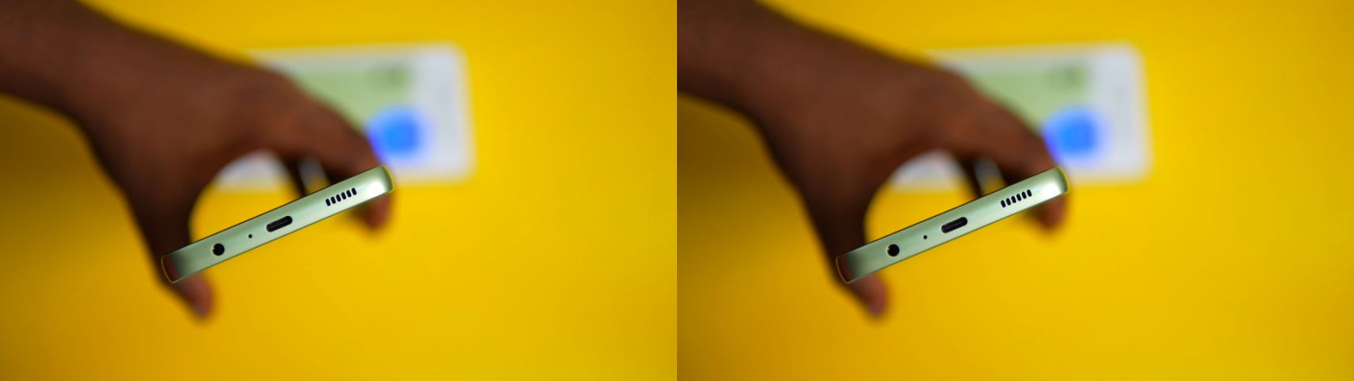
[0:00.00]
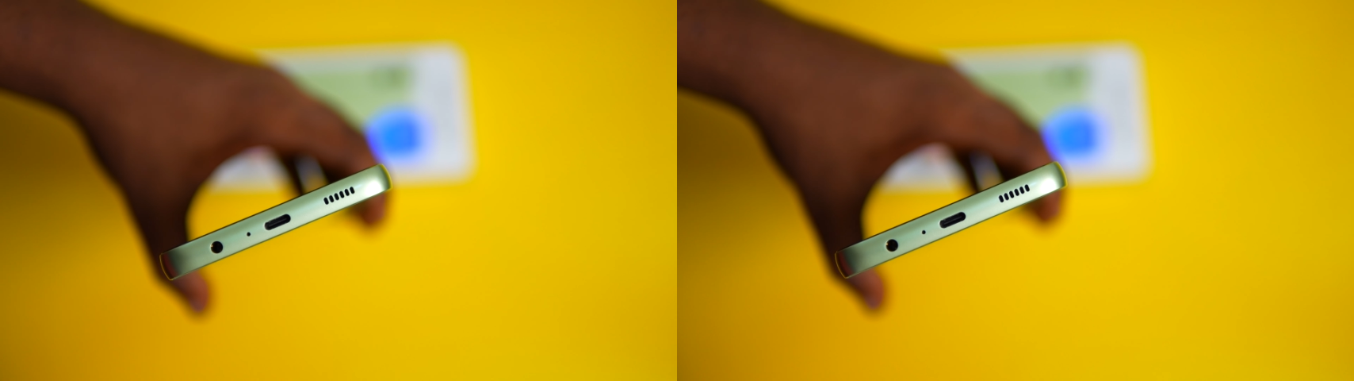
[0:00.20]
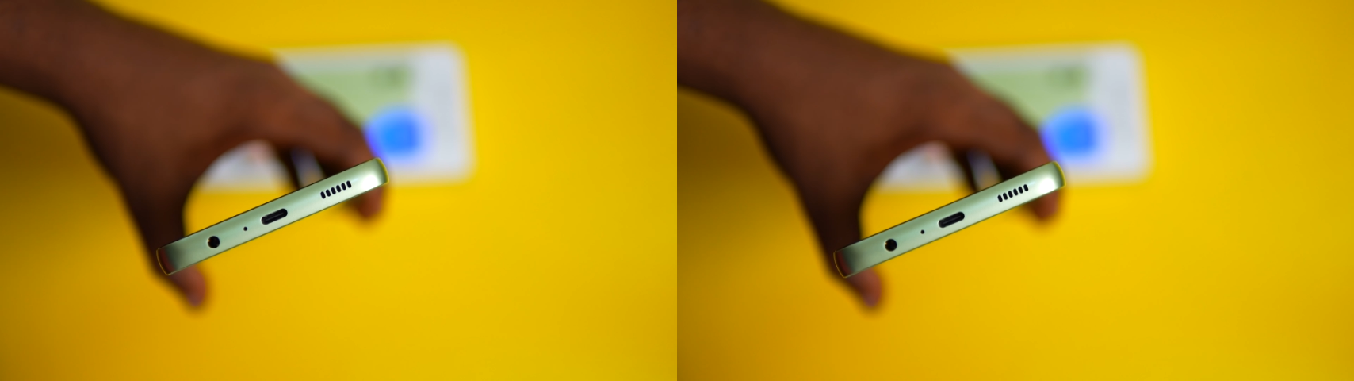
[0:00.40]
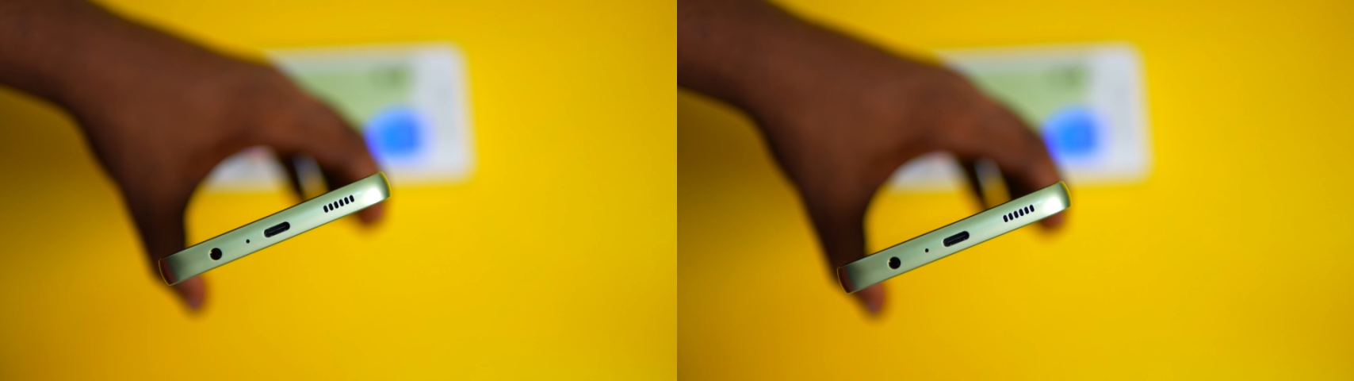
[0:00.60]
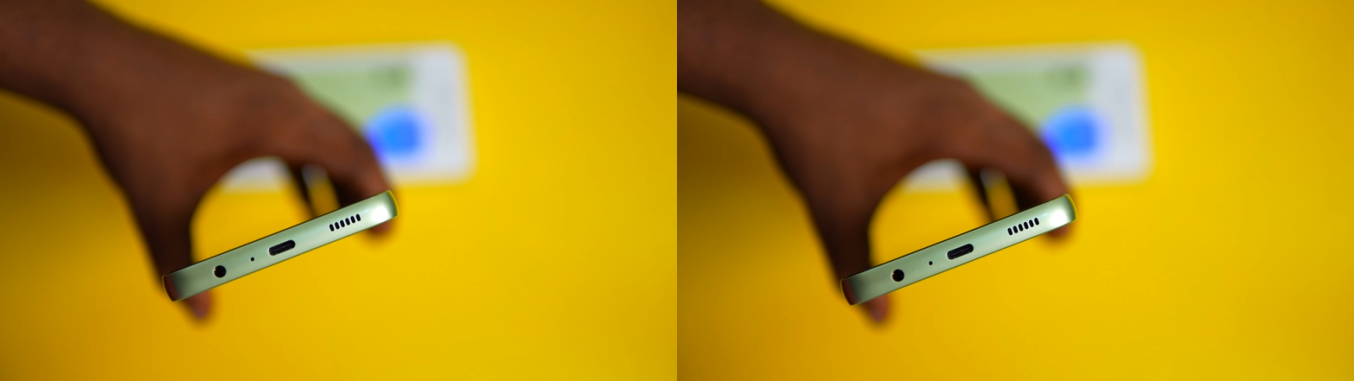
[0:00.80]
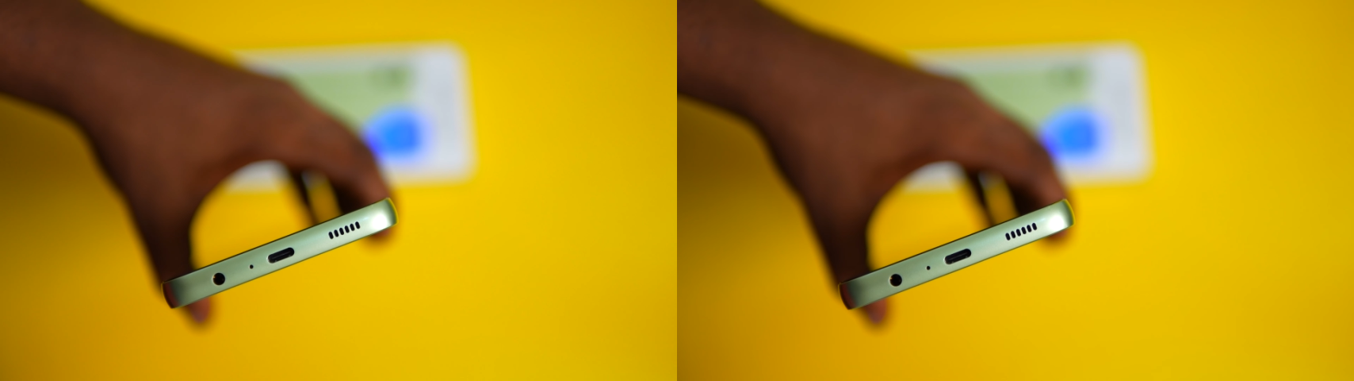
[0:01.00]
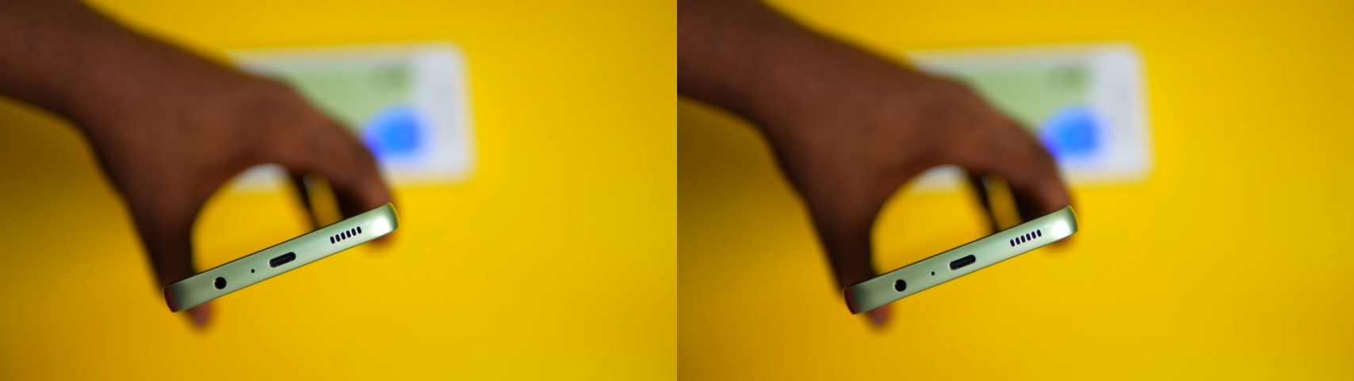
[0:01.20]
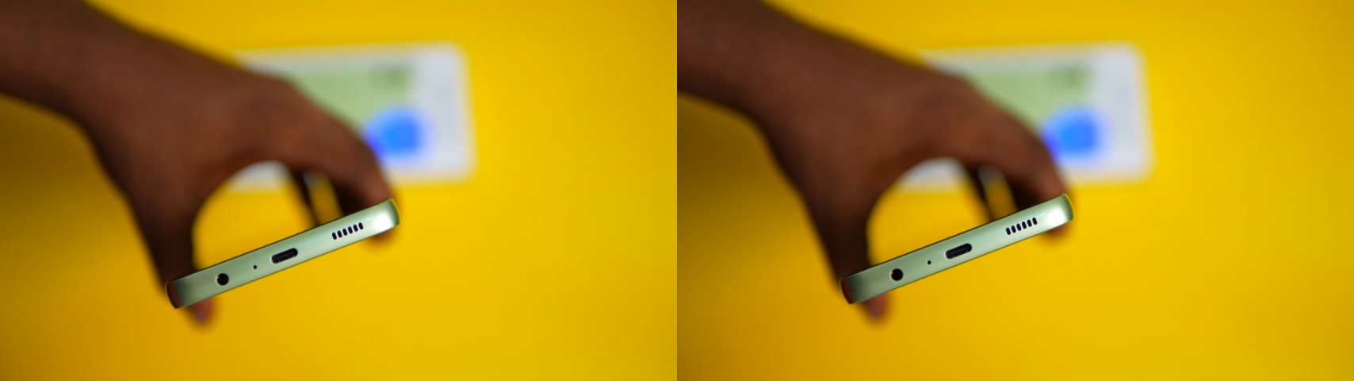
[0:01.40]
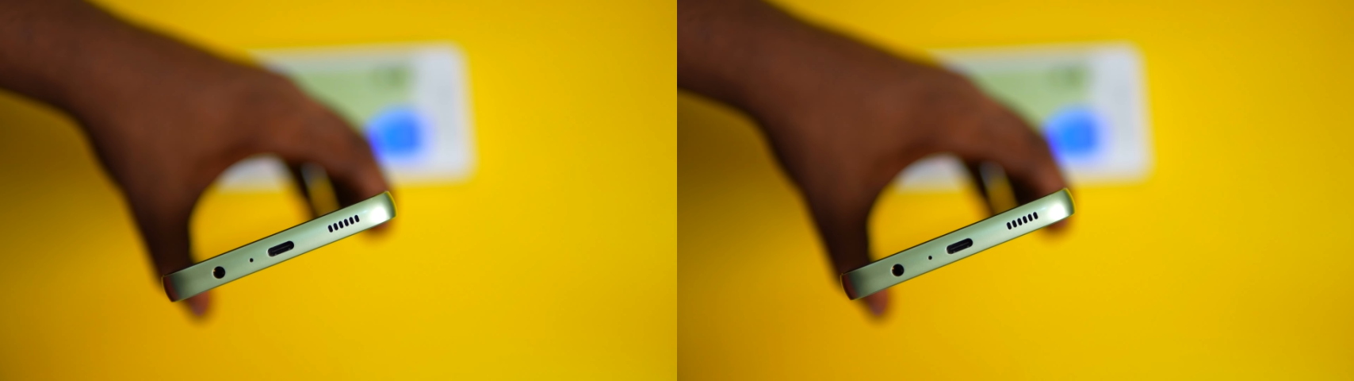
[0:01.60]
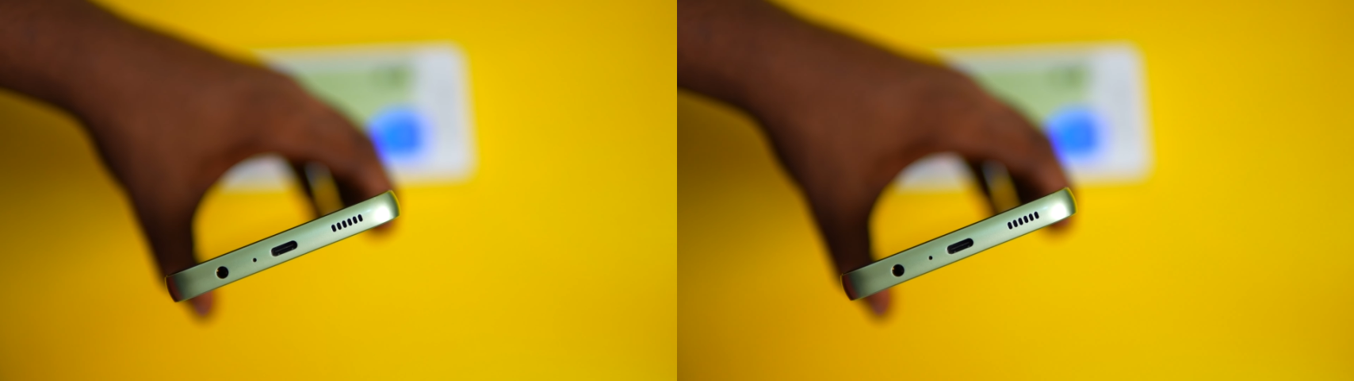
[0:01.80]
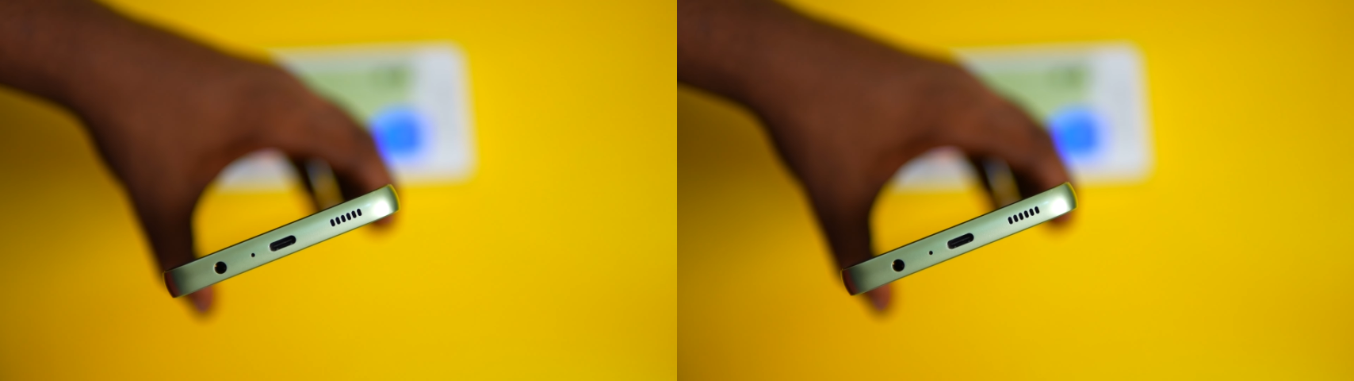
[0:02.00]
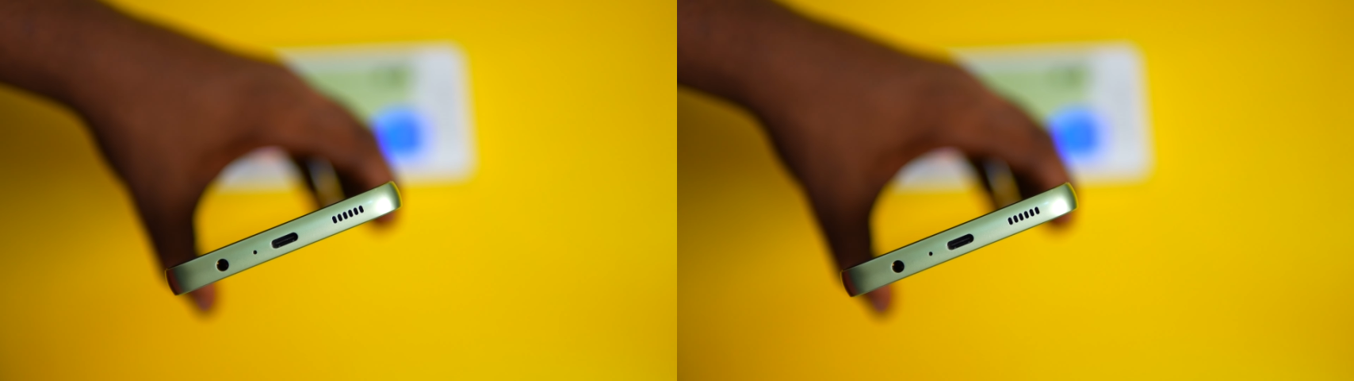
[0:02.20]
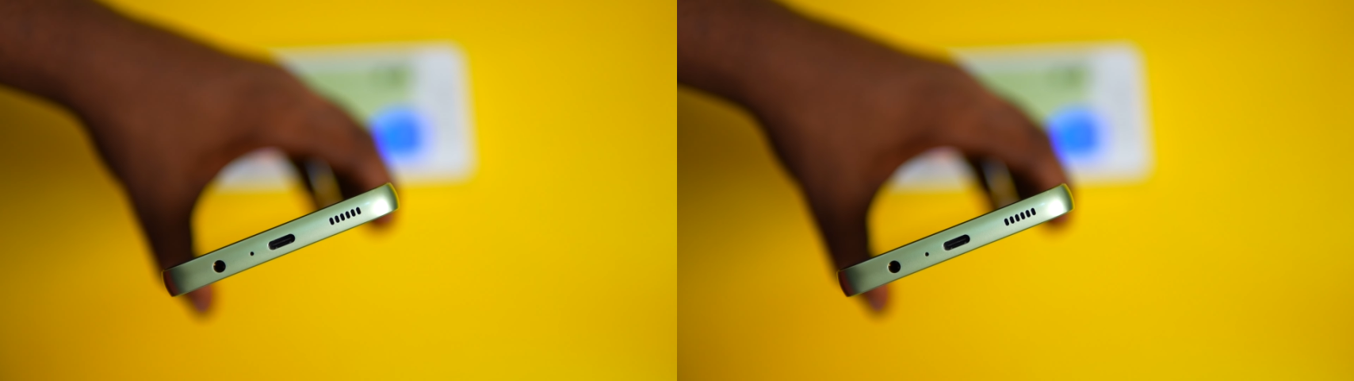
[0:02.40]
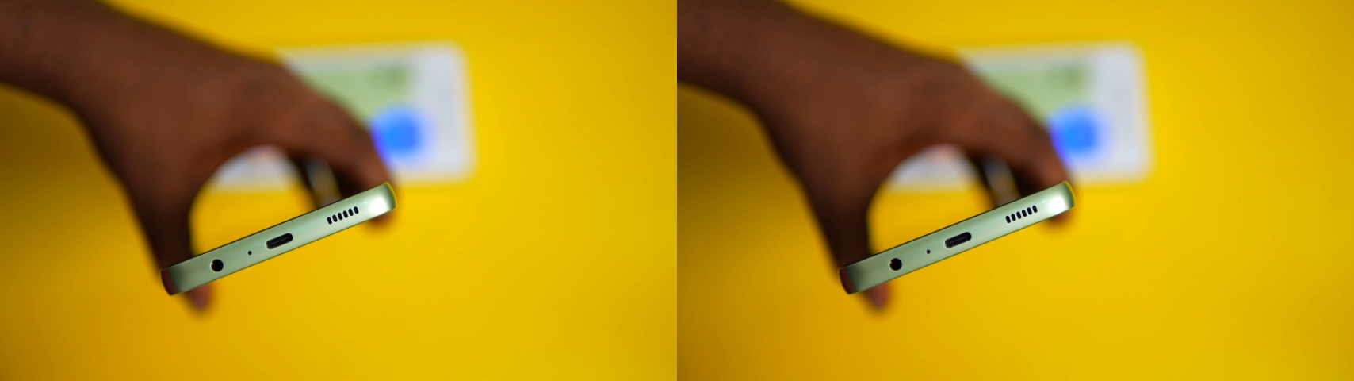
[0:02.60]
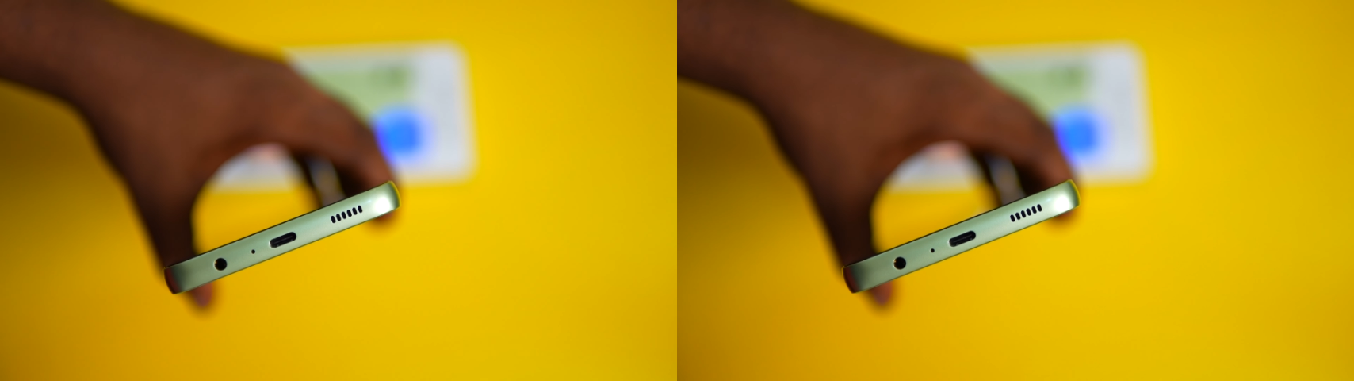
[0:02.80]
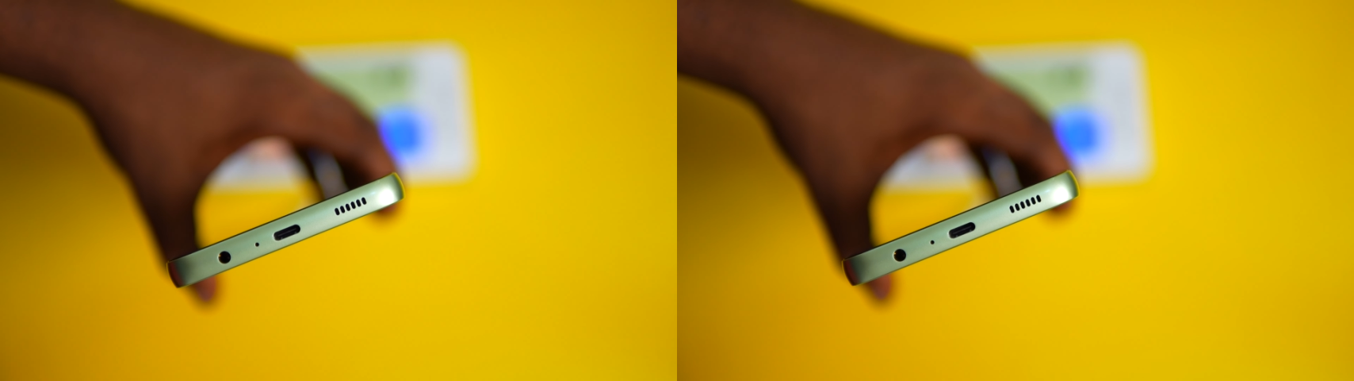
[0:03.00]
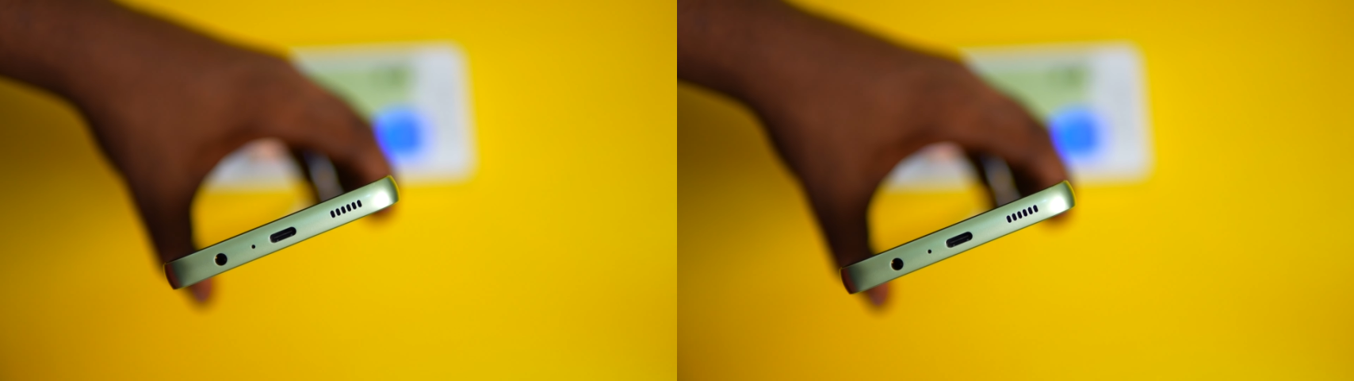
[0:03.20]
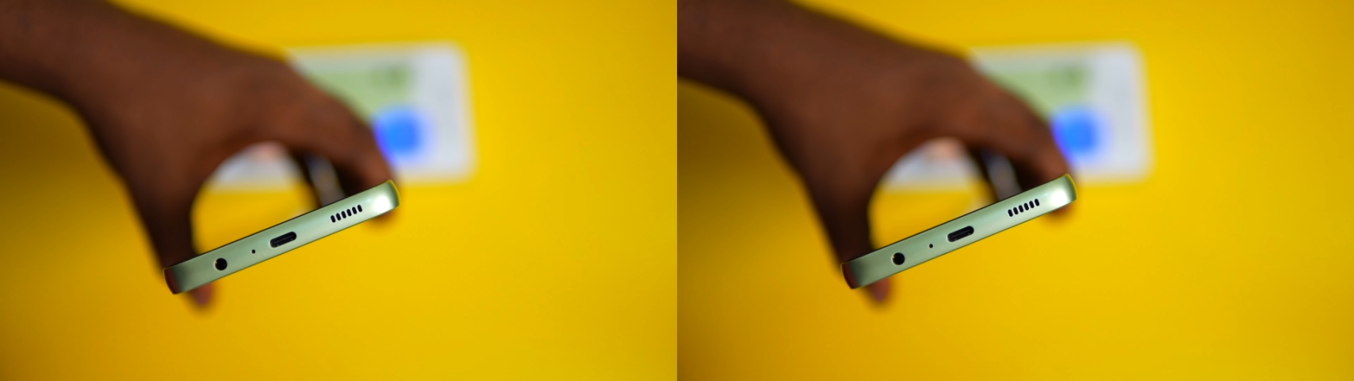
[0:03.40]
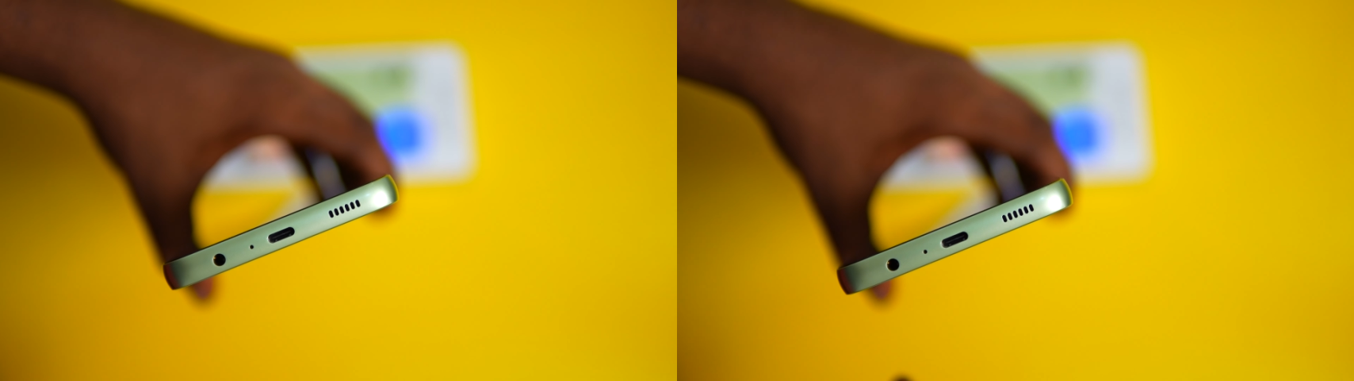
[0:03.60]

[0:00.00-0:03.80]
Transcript: Nobody's mouth can be seen.